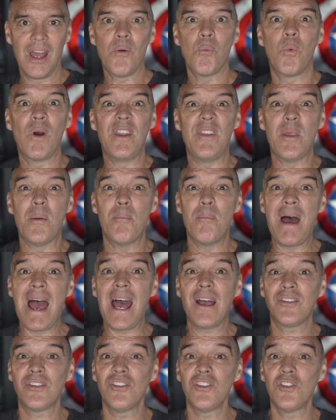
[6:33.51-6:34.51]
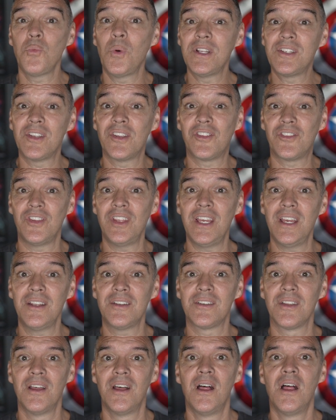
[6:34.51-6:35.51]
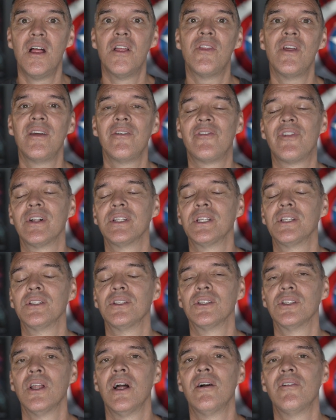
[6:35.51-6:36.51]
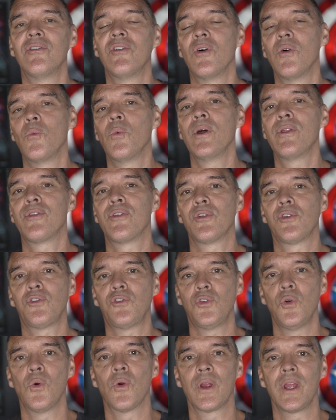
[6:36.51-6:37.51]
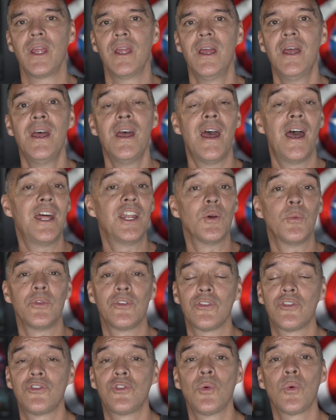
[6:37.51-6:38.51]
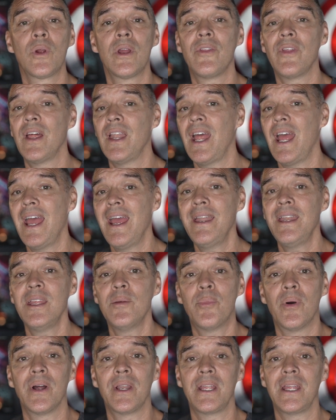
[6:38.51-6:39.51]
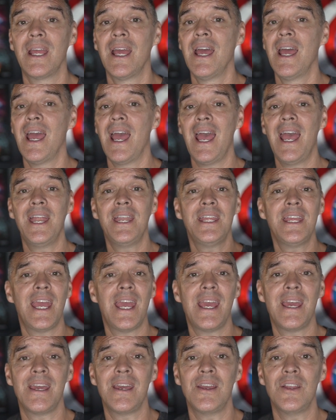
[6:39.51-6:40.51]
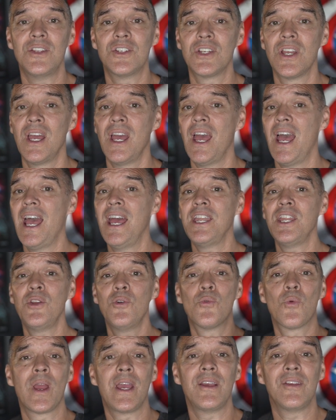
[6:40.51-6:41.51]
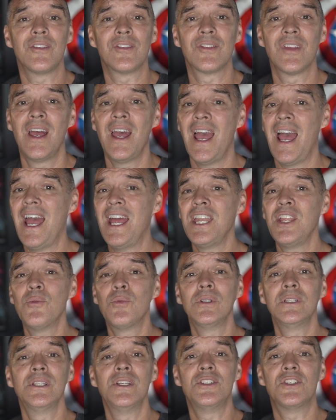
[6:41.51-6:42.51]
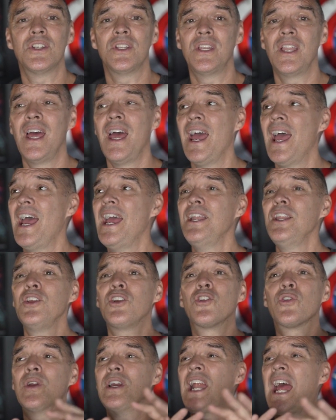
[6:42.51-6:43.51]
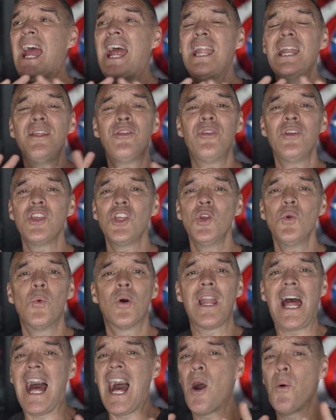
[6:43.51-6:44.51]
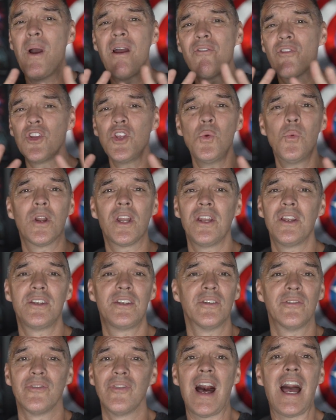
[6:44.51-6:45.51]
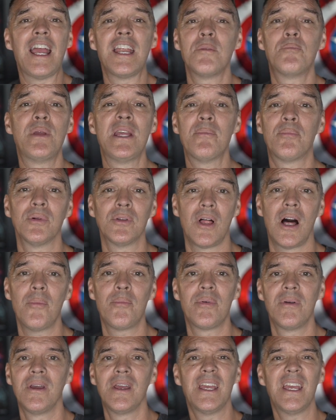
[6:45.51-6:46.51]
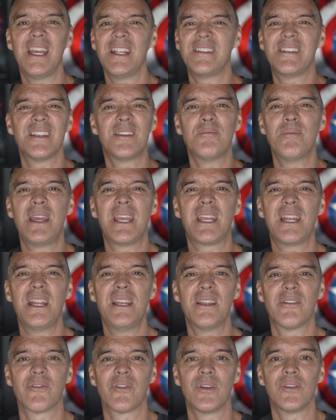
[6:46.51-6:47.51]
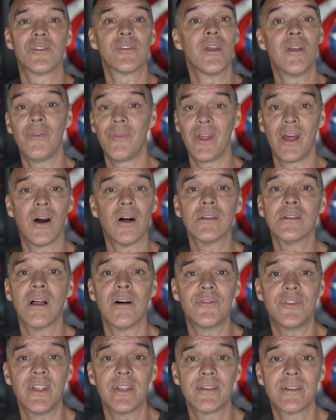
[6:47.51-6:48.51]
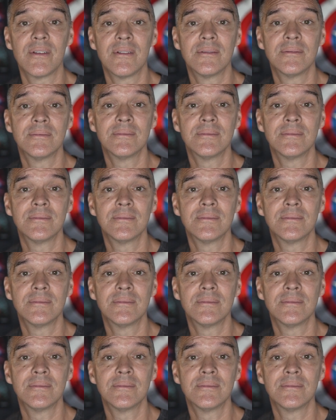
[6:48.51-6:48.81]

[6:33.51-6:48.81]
When the masses went to see it, they fell in love with the story. And it was a story that anybody, any age, any race, any religion, any creed, anything you want, however you wanted to divide people up, it didn't make any difference. They all loved it.